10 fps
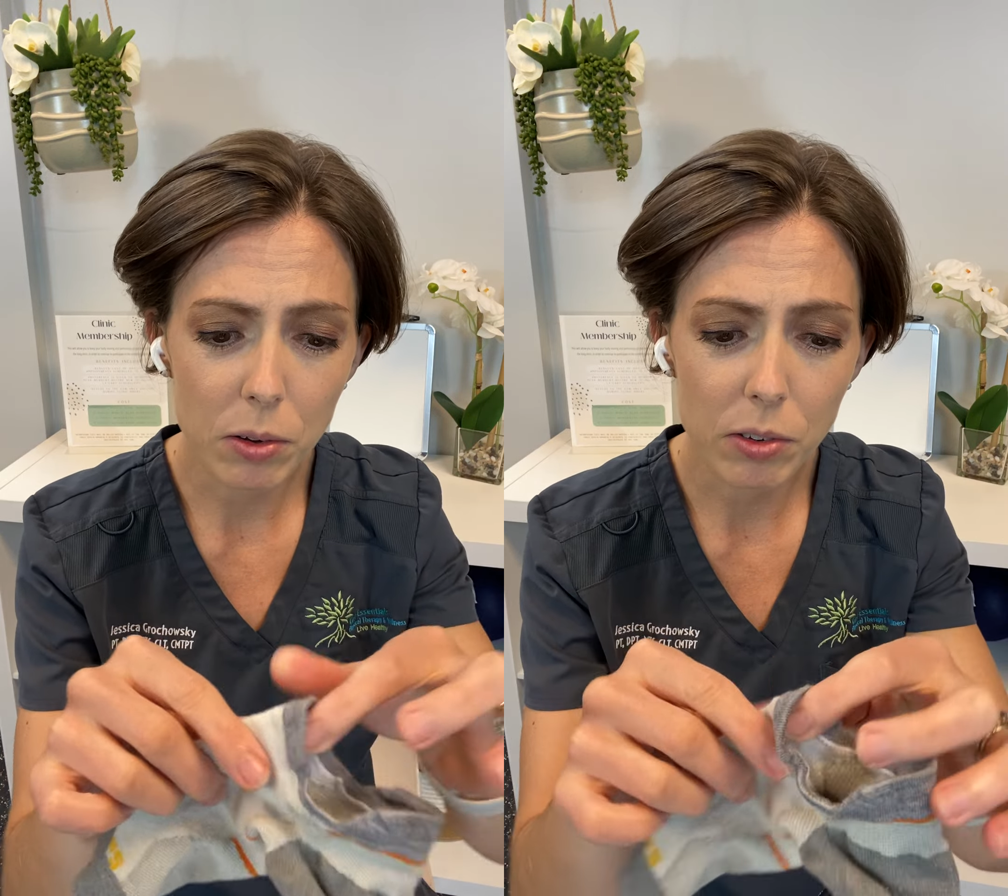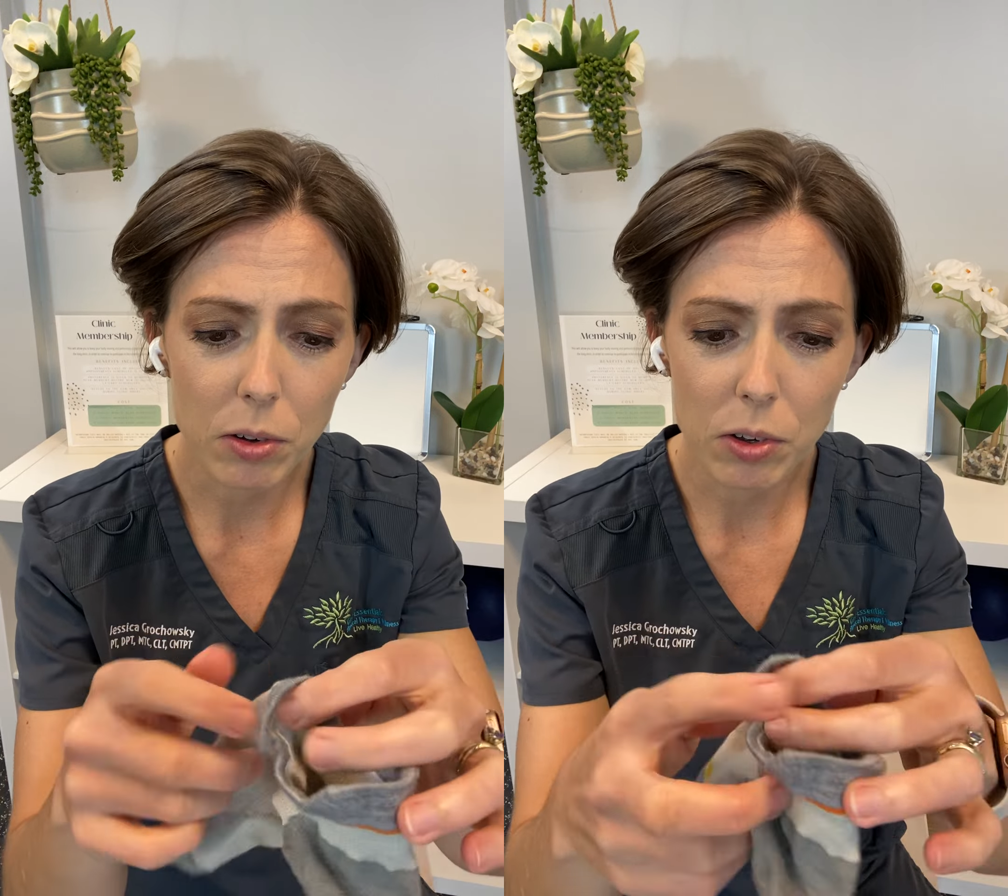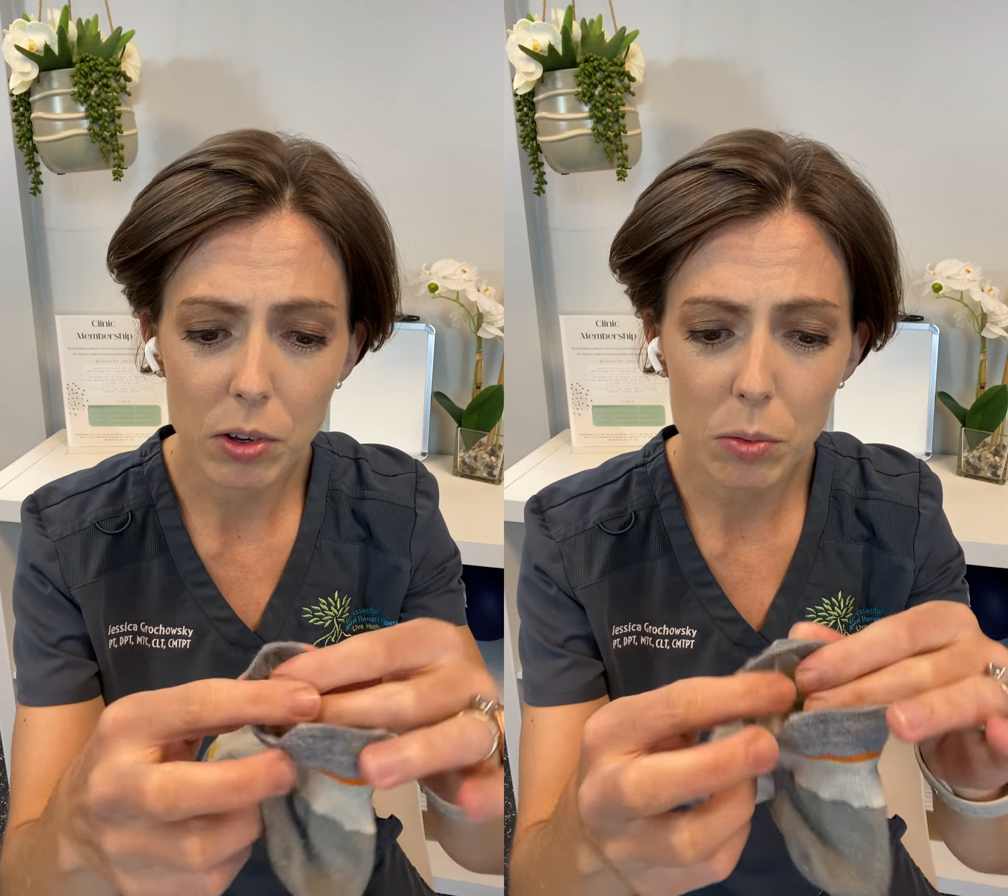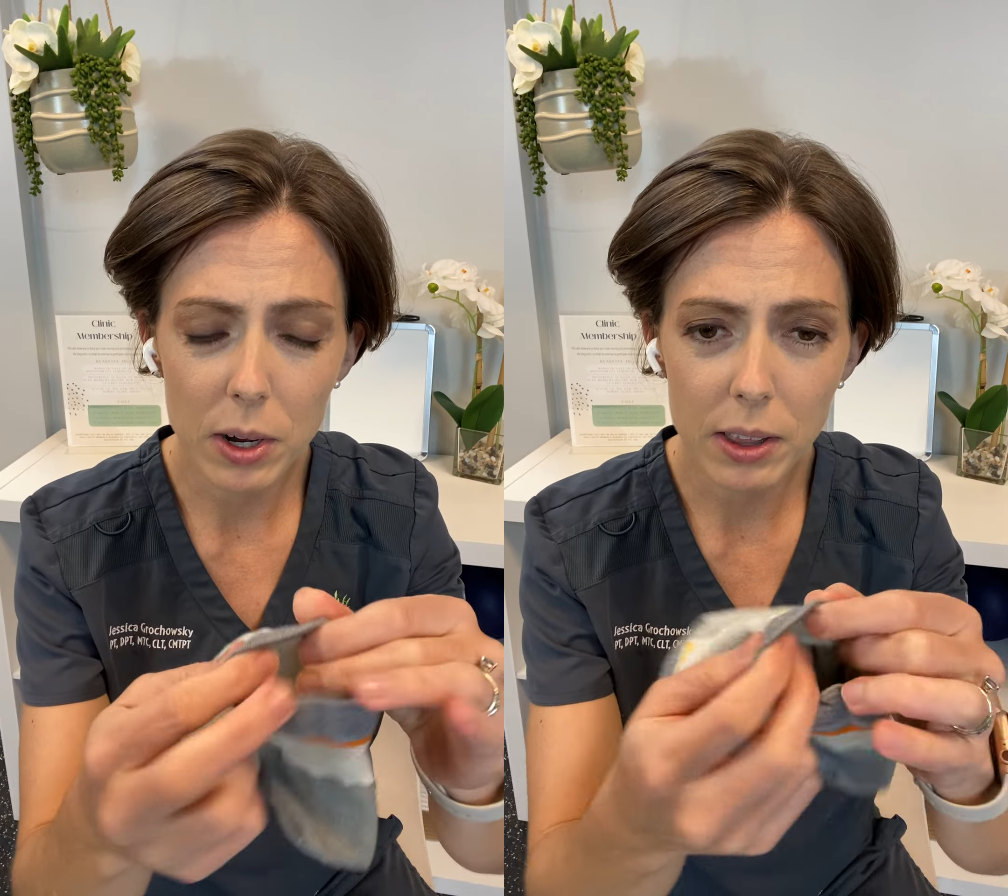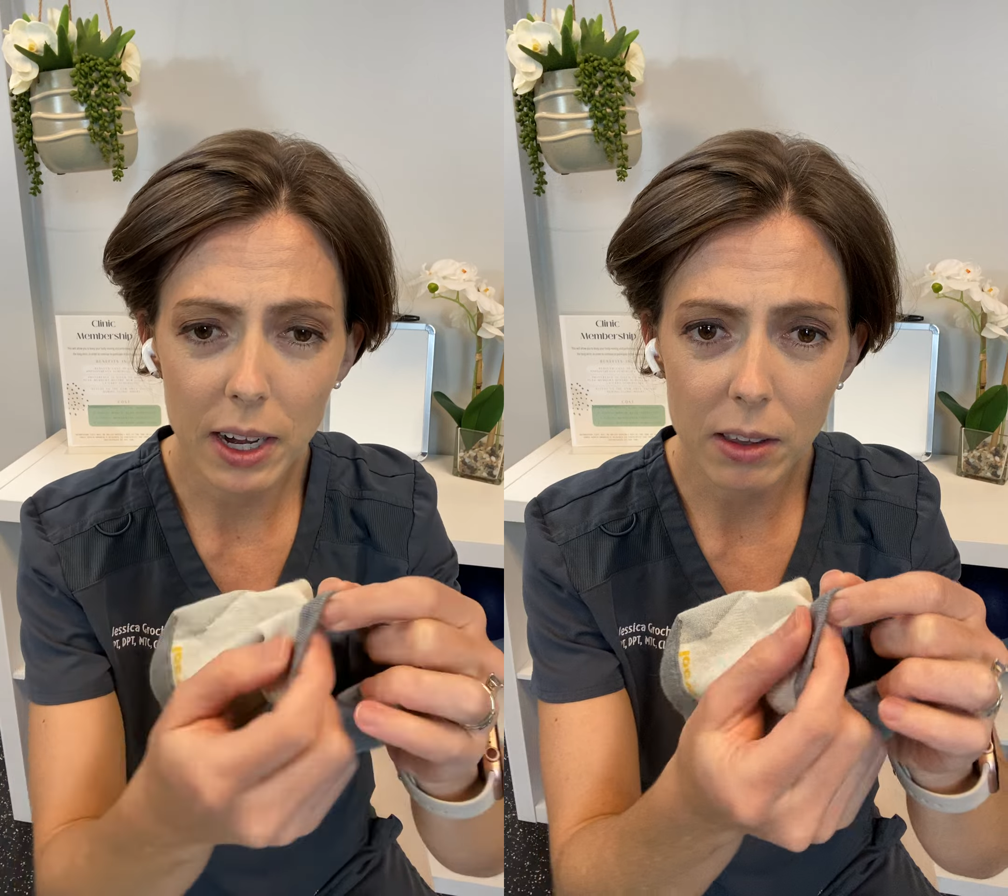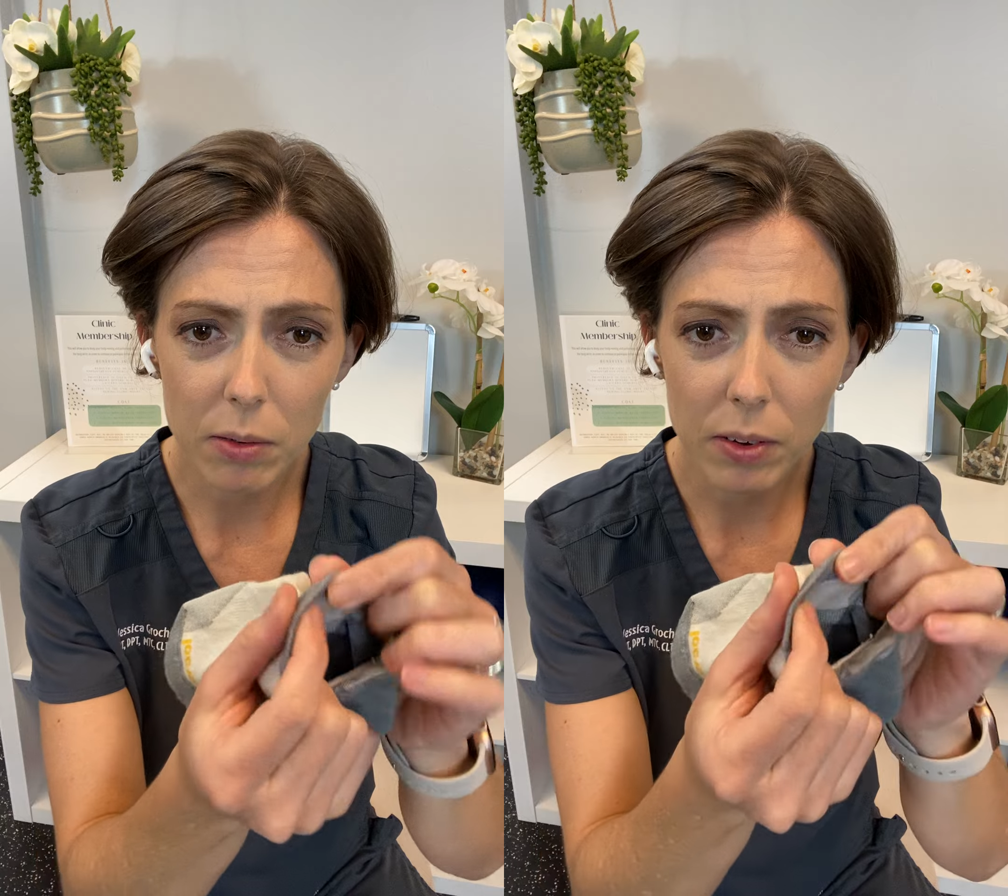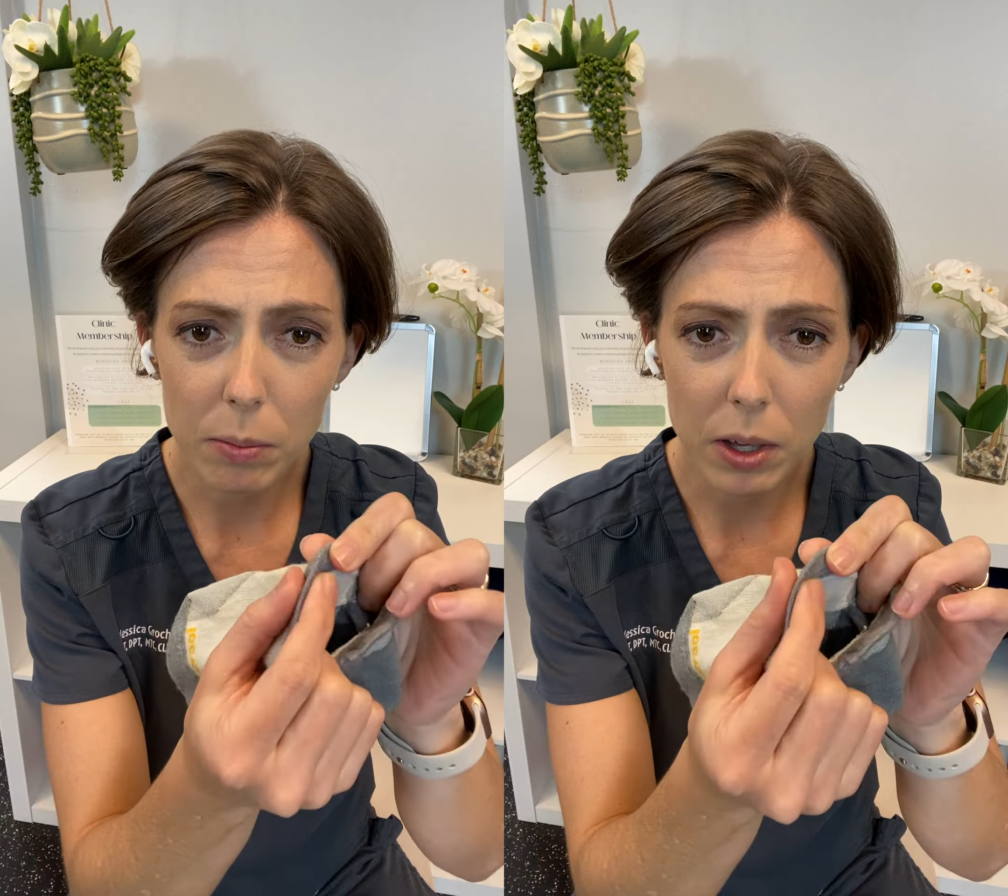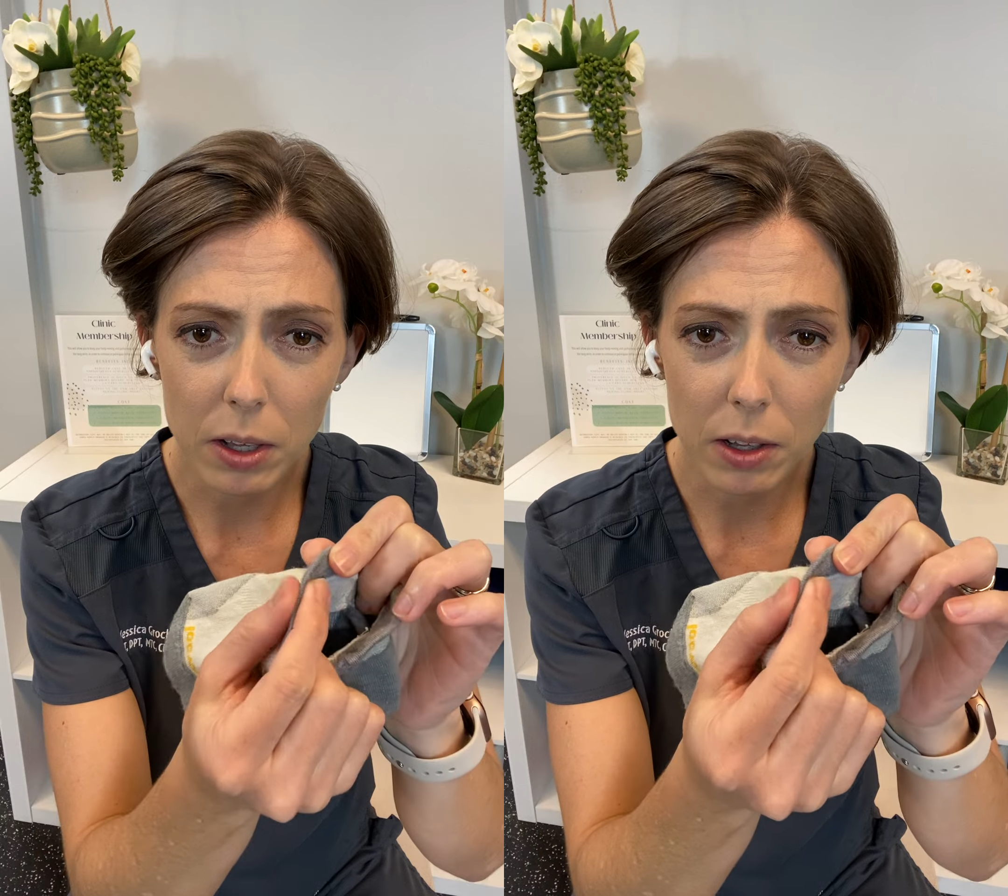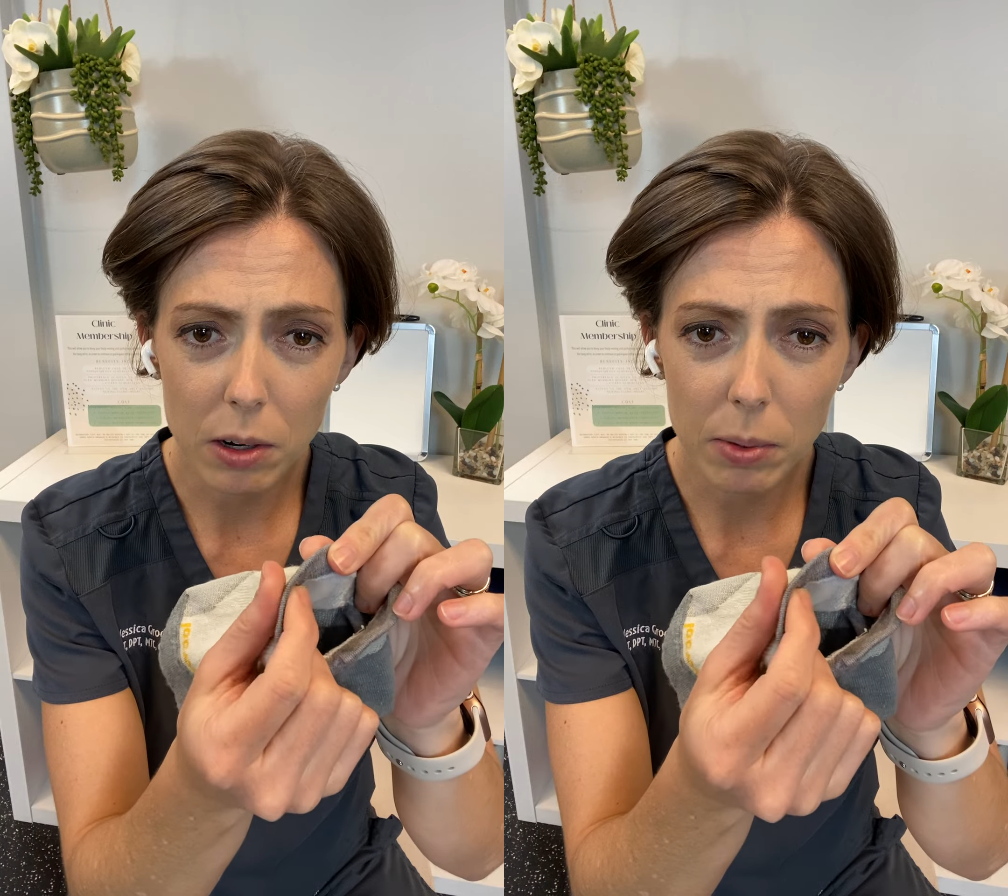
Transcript: so you do want that to be a little